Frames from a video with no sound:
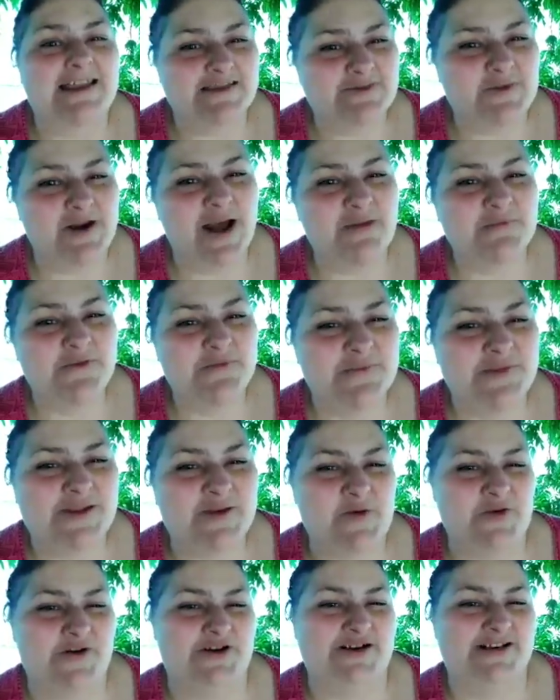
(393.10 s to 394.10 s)
guess what I'm gonna
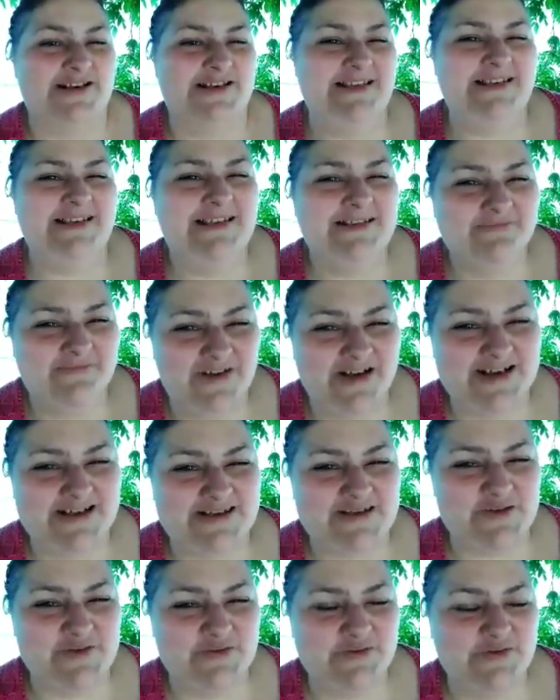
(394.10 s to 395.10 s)
be ordering very
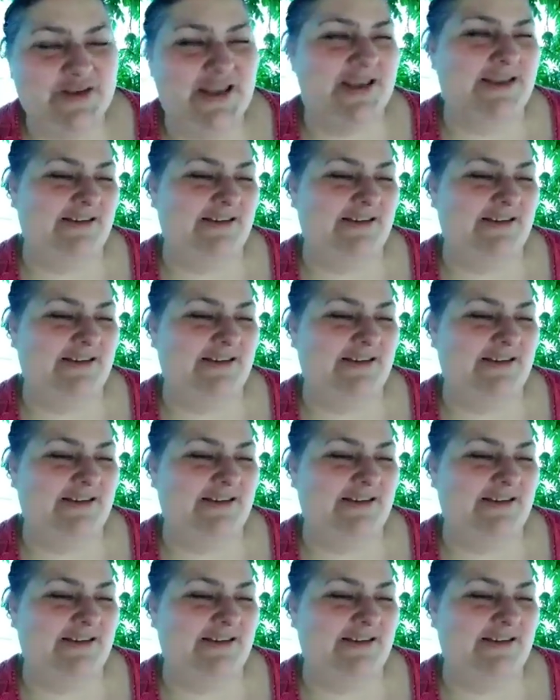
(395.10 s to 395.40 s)
soon.